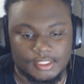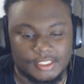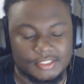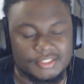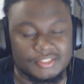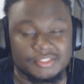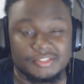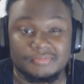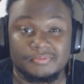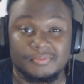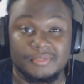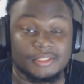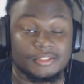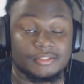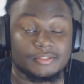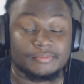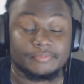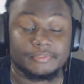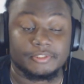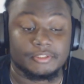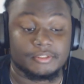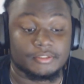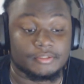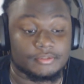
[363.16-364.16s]
that's just
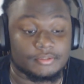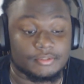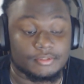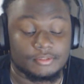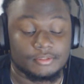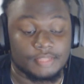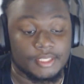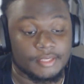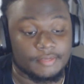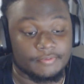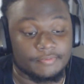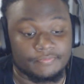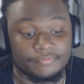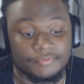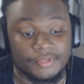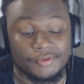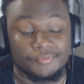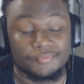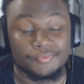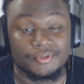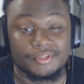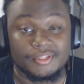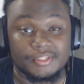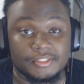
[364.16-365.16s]
amazing, man. They
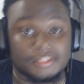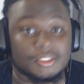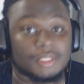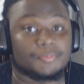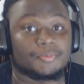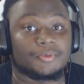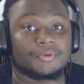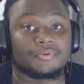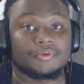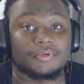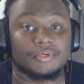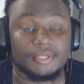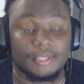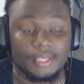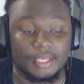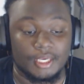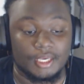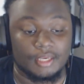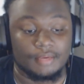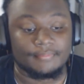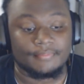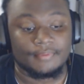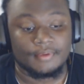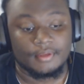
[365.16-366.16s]
they really stepped up their
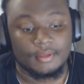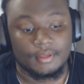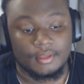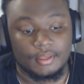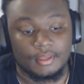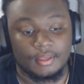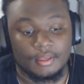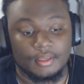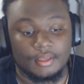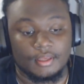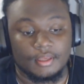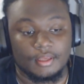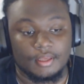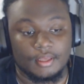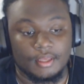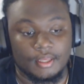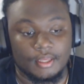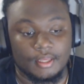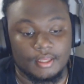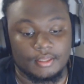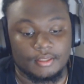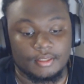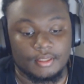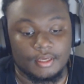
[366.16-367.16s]
game.
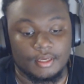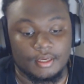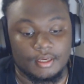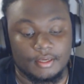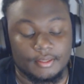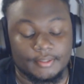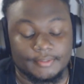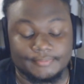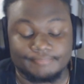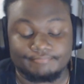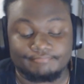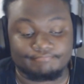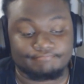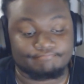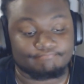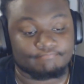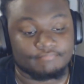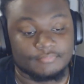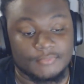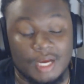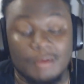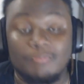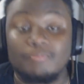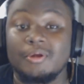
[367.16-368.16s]
And uh,
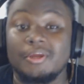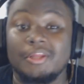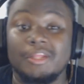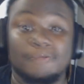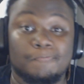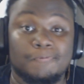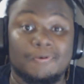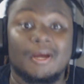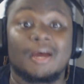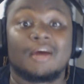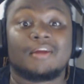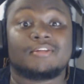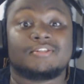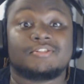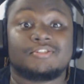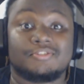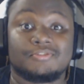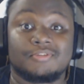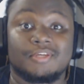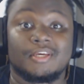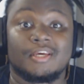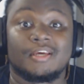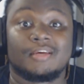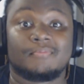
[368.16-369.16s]
I'm really proud of
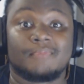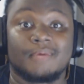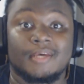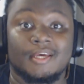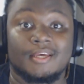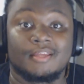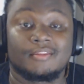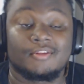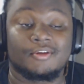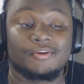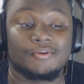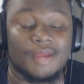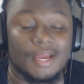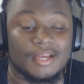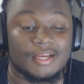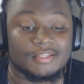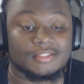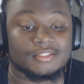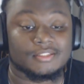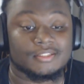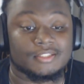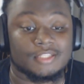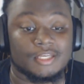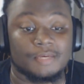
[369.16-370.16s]
2K, man. They're
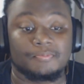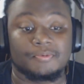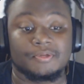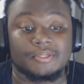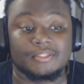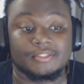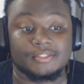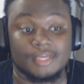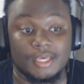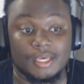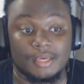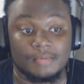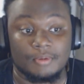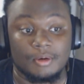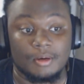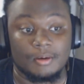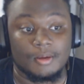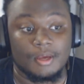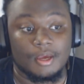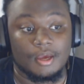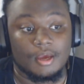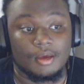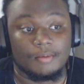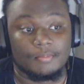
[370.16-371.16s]
actually stepping this game
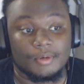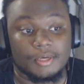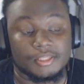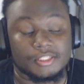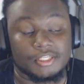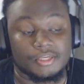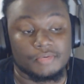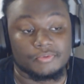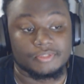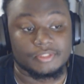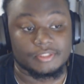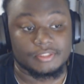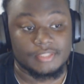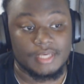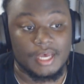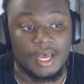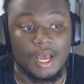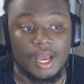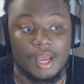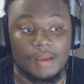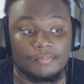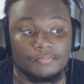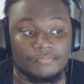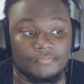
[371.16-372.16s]
up because there was a
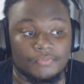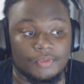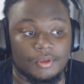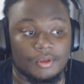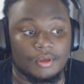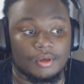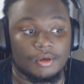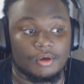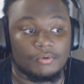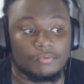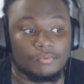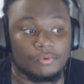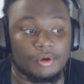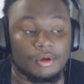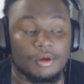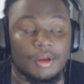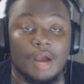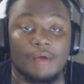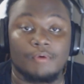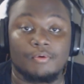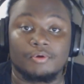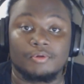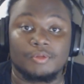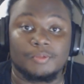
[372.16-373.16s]
time
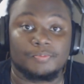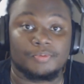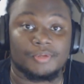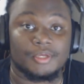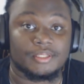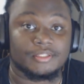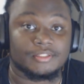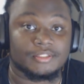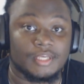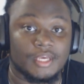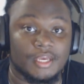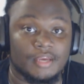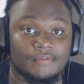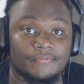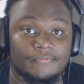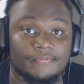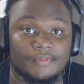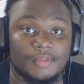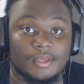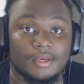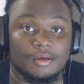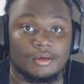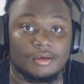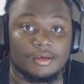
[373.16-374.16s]
where I would only play this game
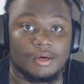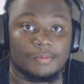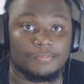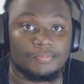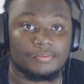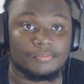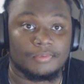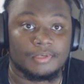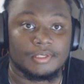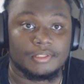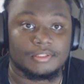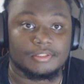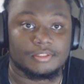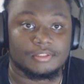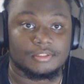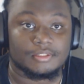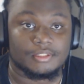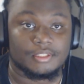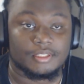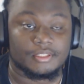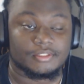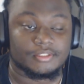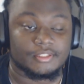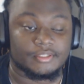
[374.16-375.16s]
for like a couple months and
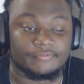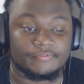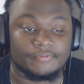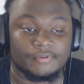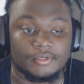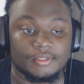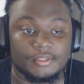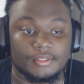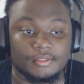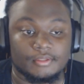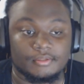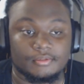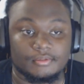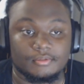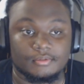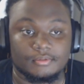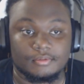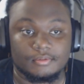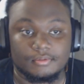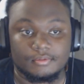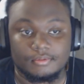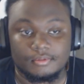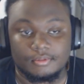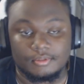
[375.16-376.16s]
then like say fuck it,
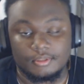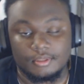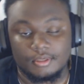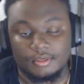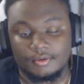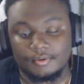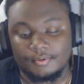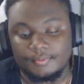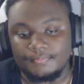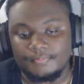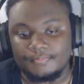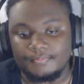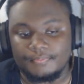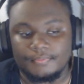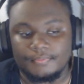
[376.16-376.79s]
you know,